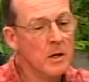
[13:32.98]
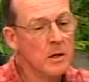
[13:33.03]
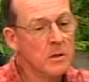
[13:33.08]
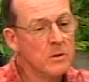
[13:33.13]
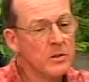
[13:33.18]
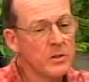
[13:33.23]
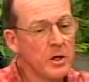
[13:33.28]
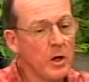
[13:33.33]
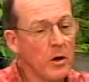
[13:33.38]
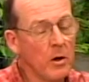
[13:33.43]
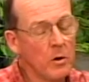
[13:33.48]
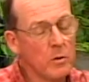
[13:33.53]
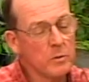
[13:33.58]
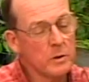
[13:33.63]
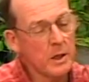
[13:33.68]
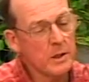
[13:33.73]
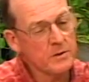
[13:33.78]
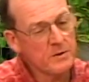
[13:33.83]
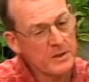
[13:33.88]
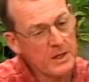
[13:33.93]
So
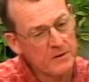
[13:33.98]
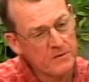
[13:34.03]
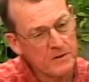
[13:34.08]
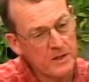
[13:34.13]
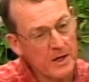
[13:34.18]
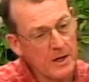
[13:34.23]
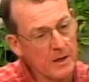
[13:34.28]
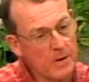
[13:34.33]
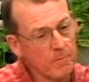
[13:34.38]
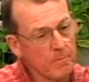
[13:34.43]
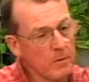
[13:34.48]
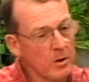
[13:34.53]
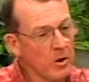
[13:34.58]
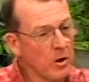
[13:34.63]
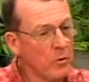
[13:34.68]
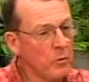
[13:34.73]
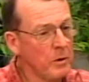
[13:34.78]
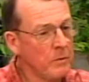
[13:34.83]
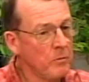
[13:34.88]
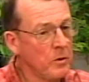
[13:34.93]
since then,
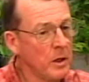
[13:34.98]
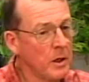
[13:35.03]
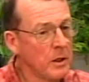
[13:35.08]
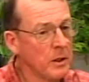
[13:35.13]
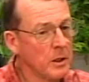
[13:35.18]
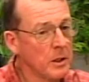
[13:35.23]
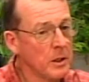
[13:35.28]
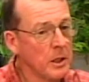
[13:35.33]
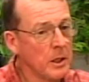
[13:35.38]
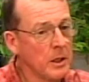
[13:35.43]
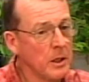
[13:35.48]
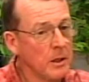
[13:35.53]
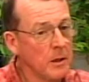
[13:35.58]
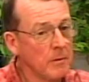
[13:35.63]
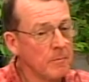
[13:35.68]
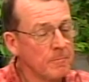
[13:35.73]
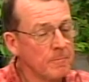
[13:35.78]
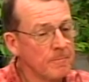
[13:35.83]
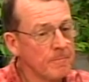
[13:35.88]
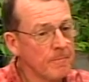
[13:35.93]
we've
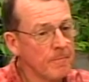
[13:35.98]
done